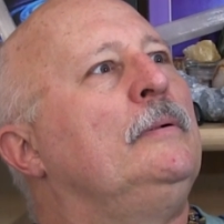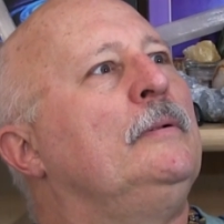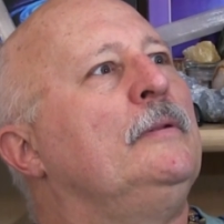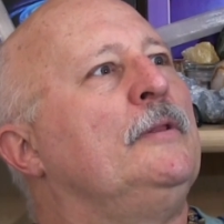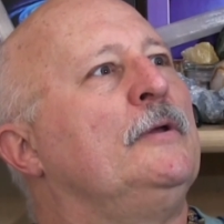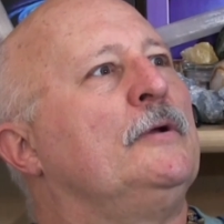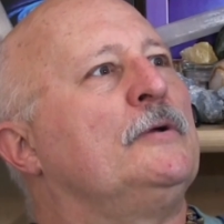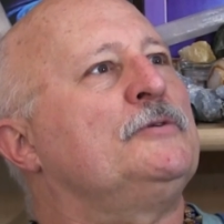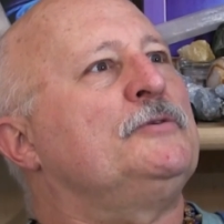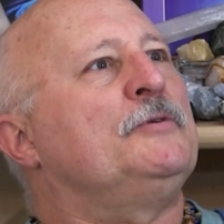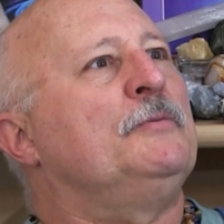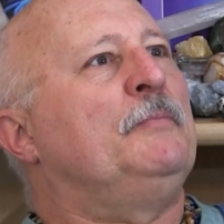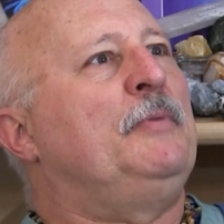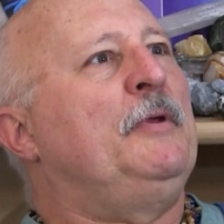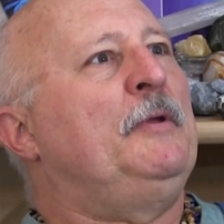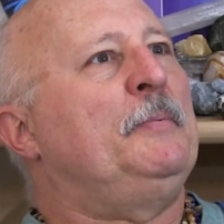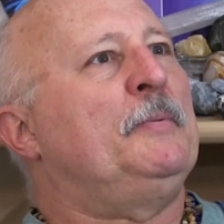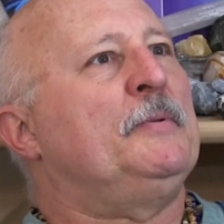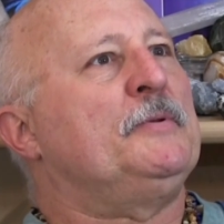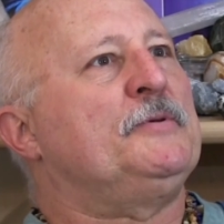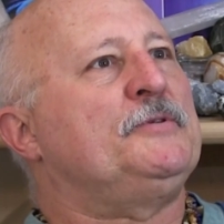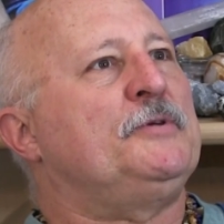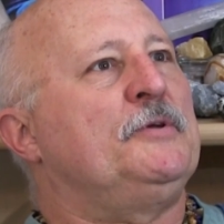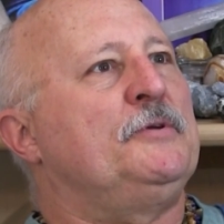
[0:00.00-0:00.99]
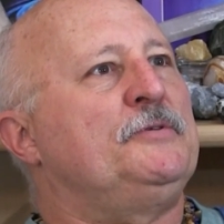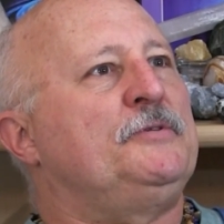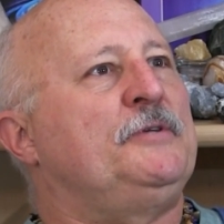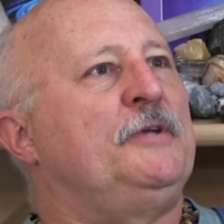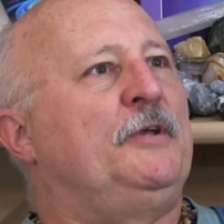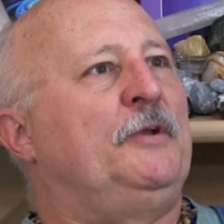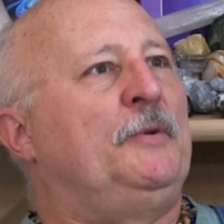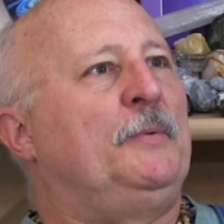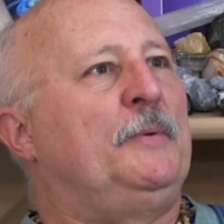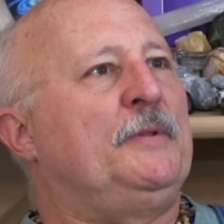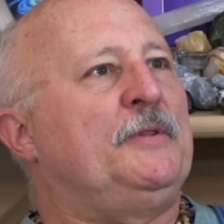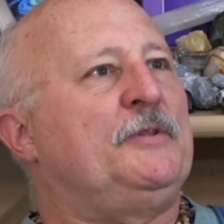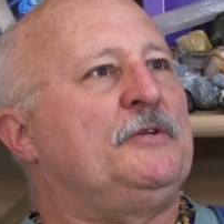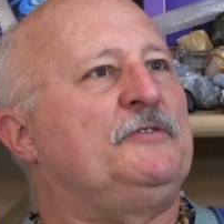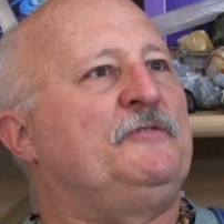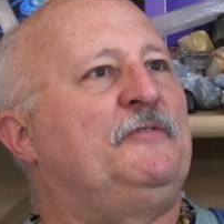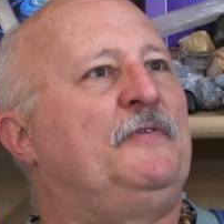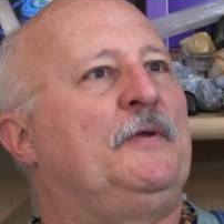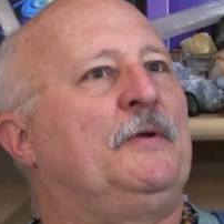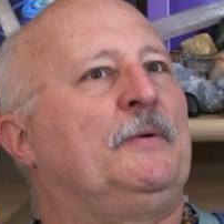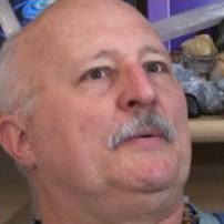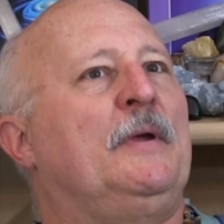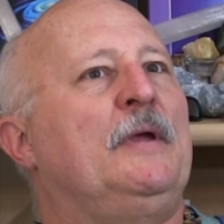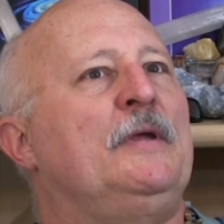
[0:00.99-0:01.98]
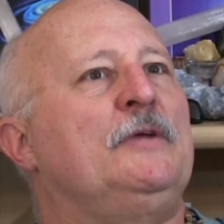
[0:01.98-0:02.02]
there are some people associated with this
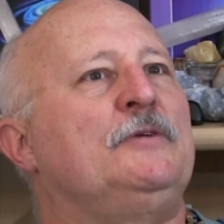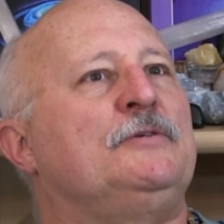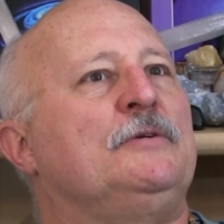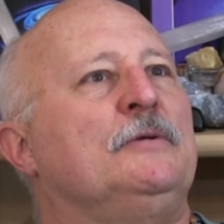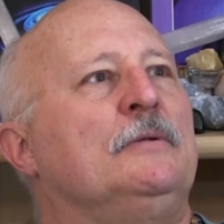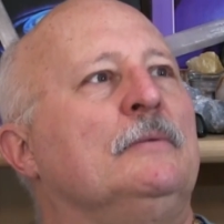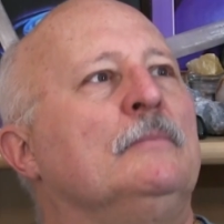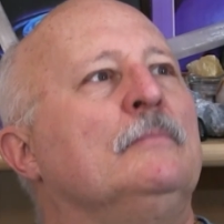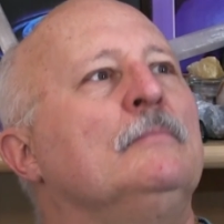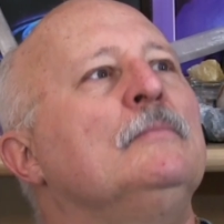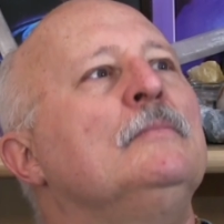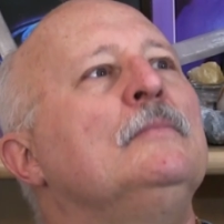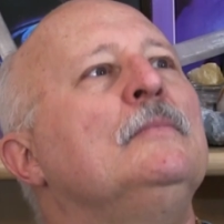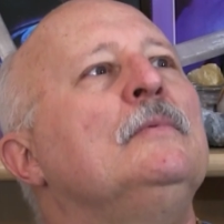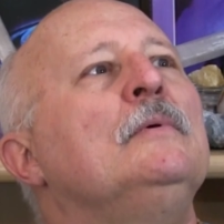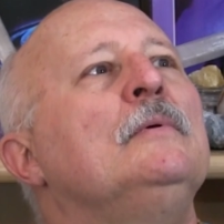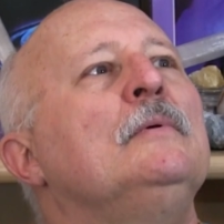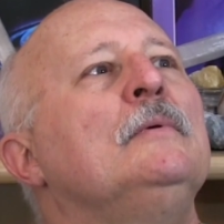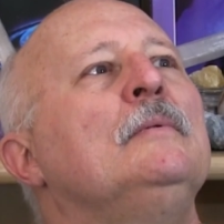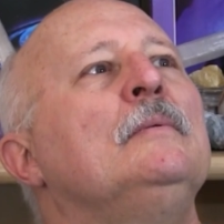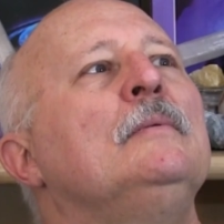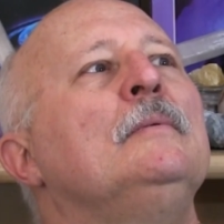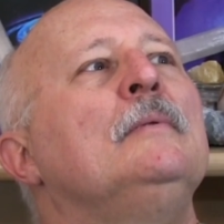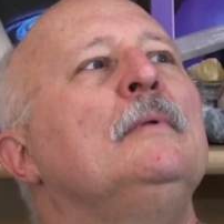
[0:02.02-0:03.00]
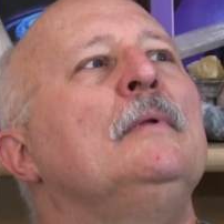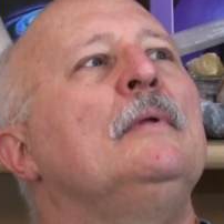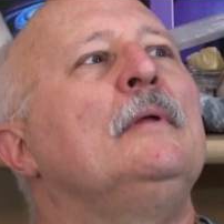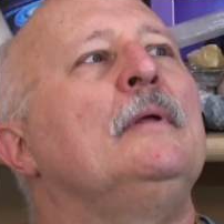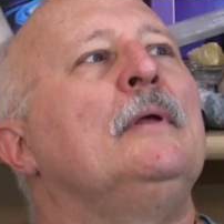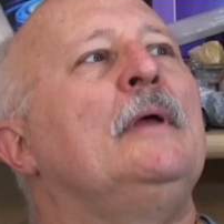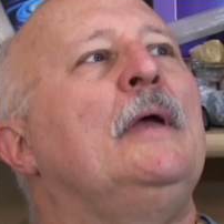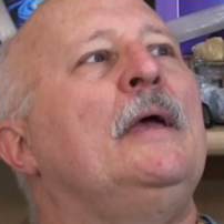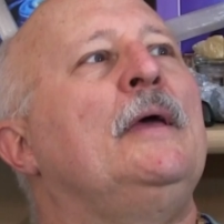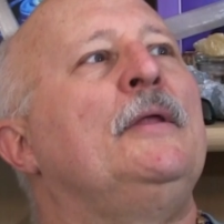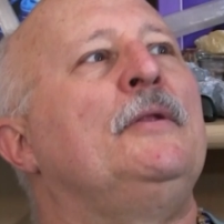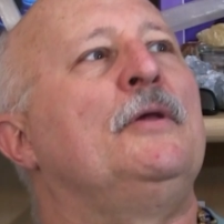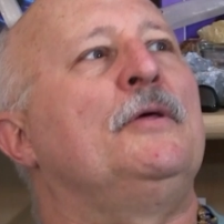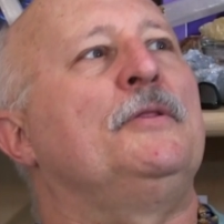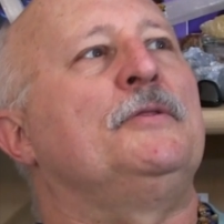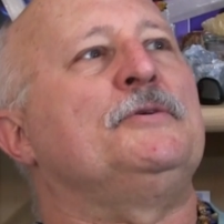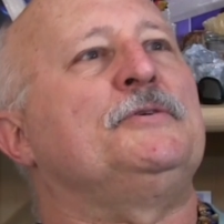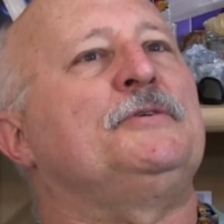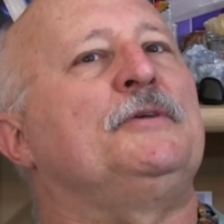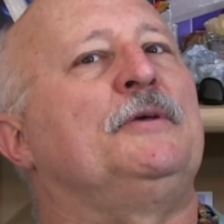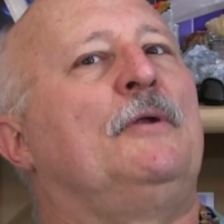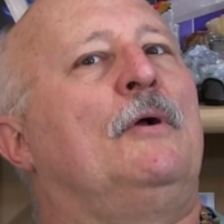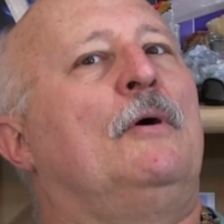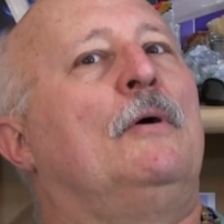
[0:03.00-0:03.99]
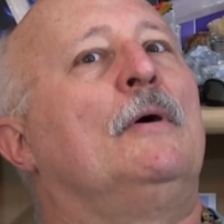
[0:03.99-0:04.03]
federation, and
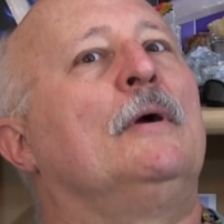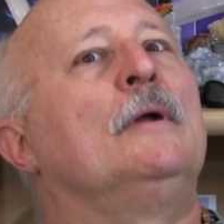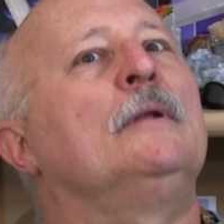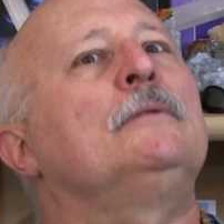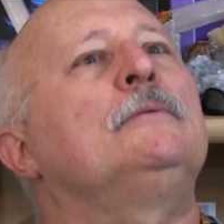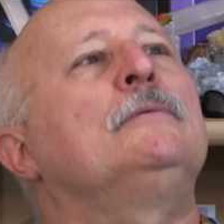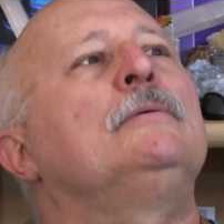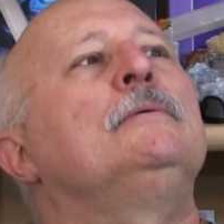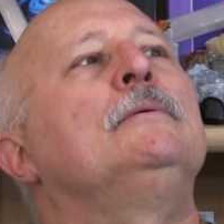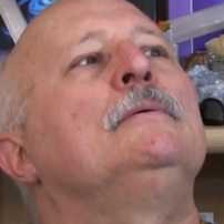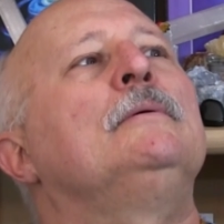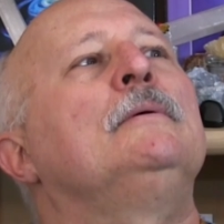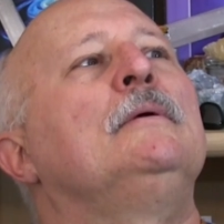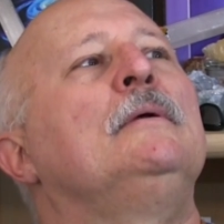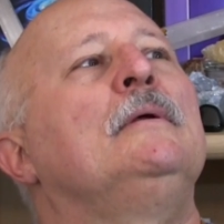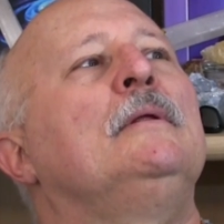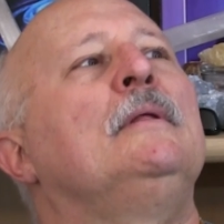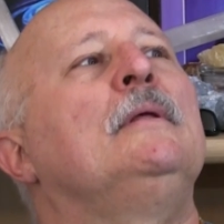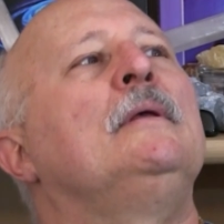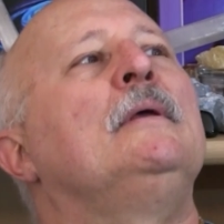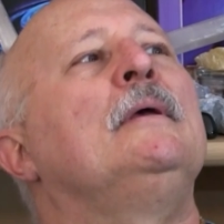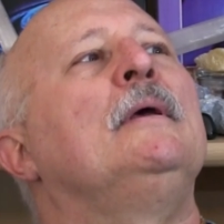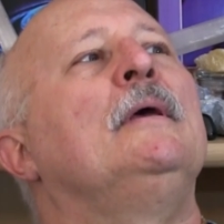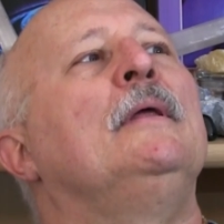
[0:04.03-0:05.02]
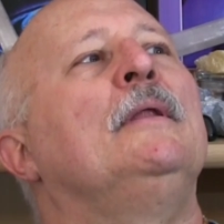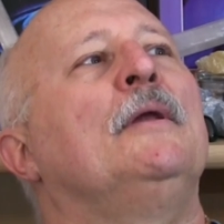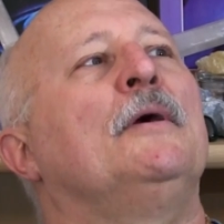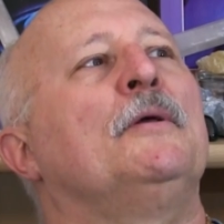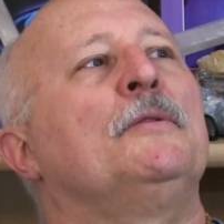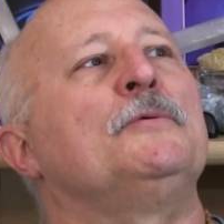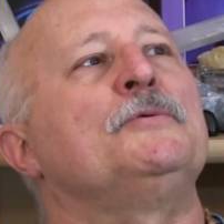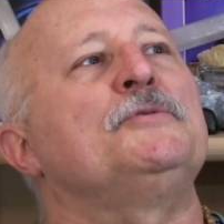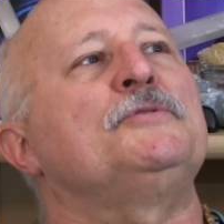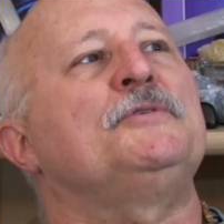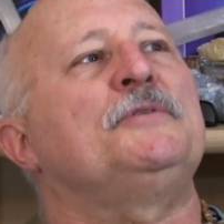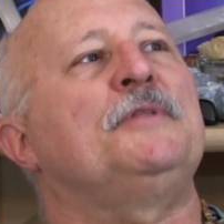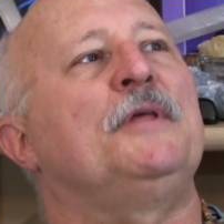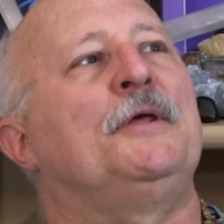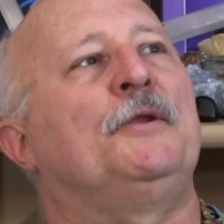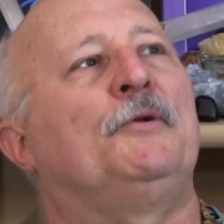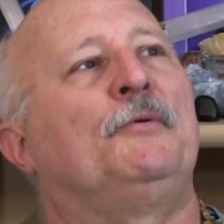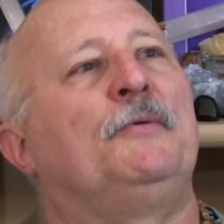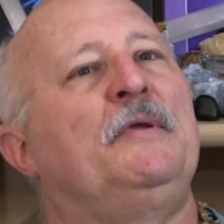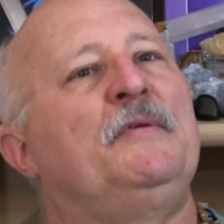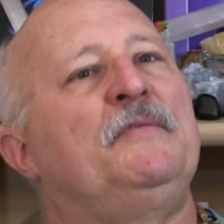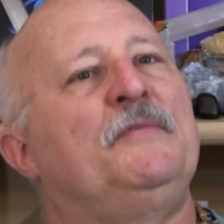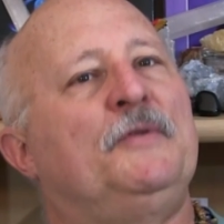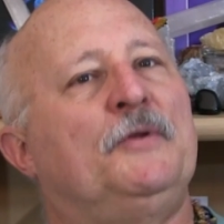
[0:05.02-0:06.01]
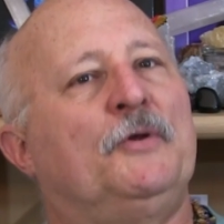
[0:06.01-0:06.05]
others that aren't, and others that
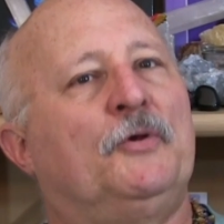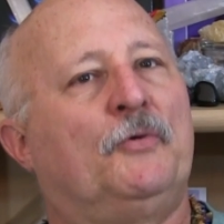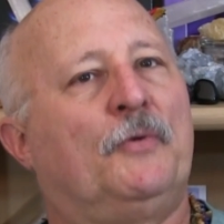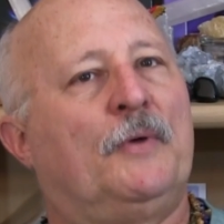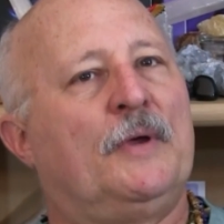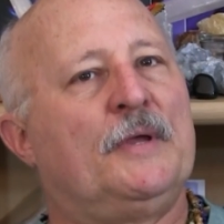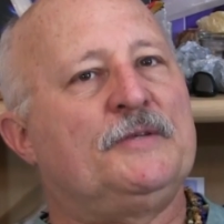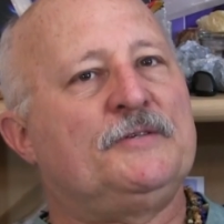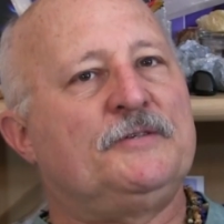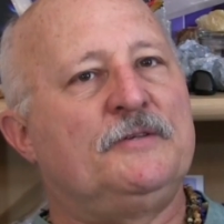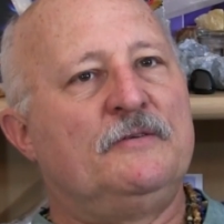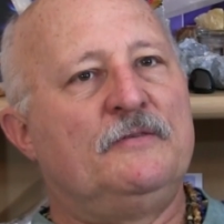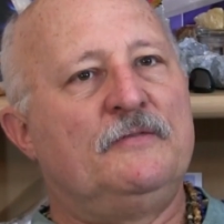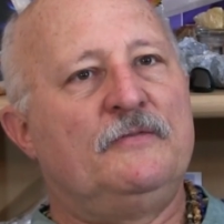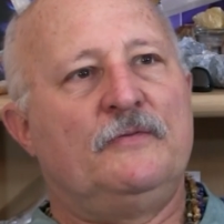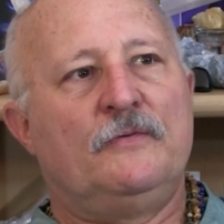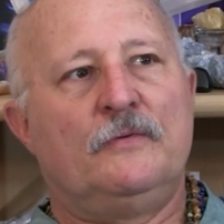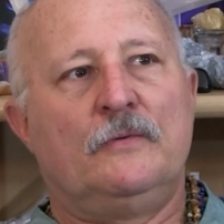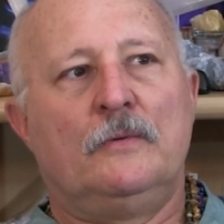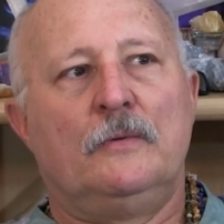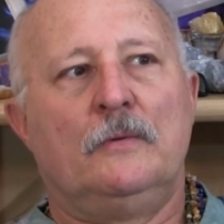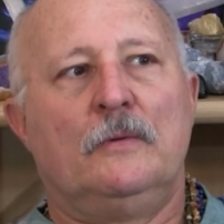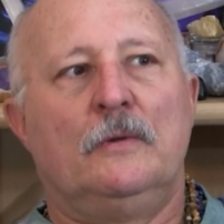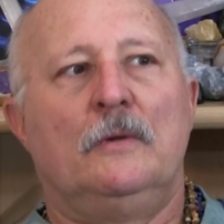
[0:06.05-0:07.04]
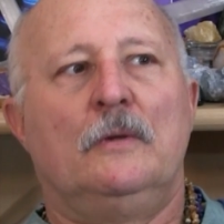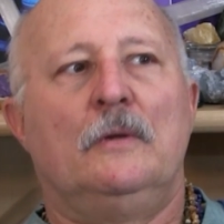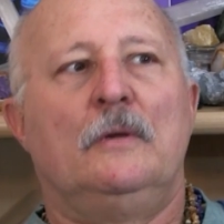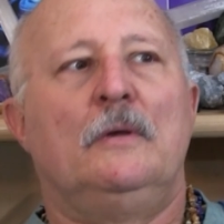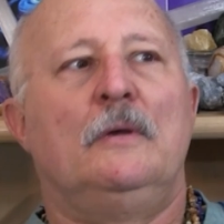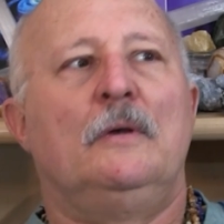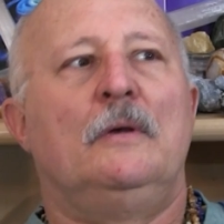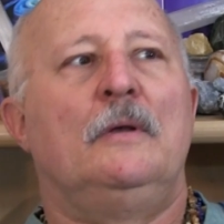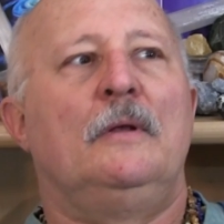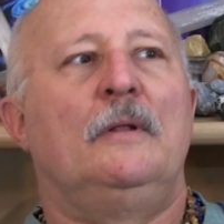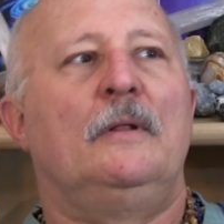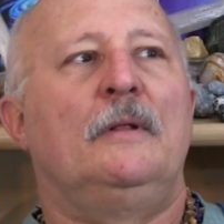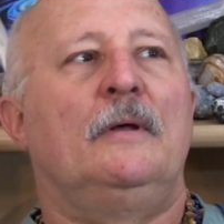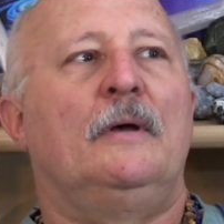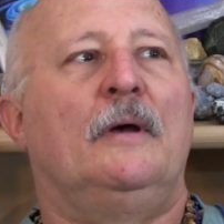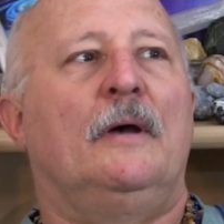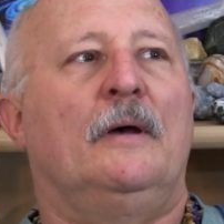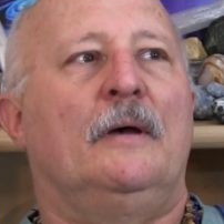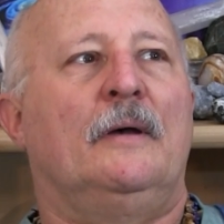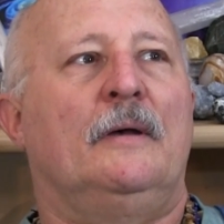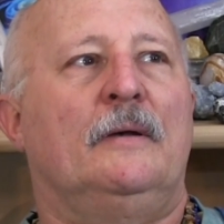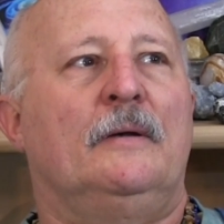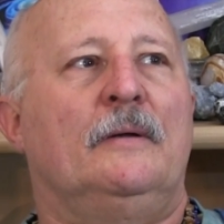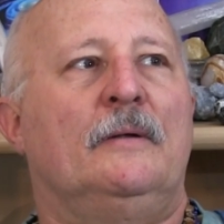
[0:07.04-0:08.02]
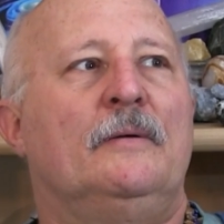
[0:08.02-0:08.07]
are even aggressive
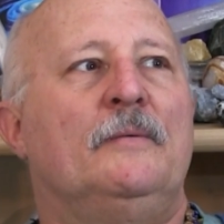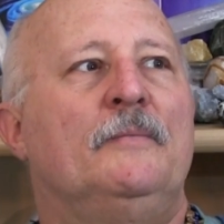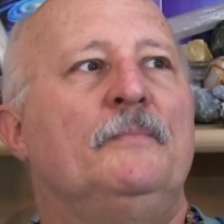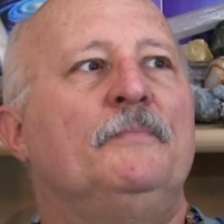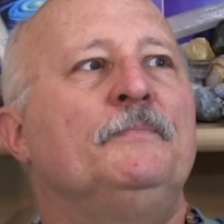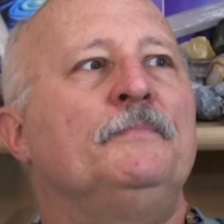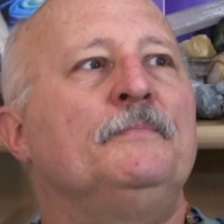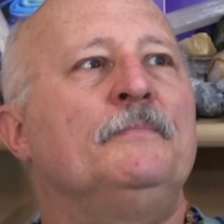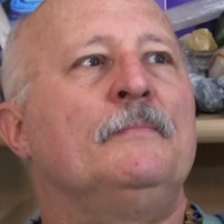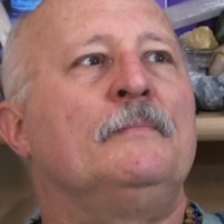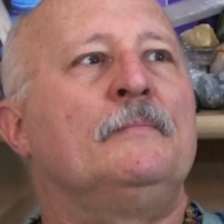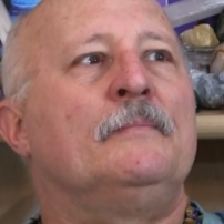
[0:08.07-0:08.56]
um,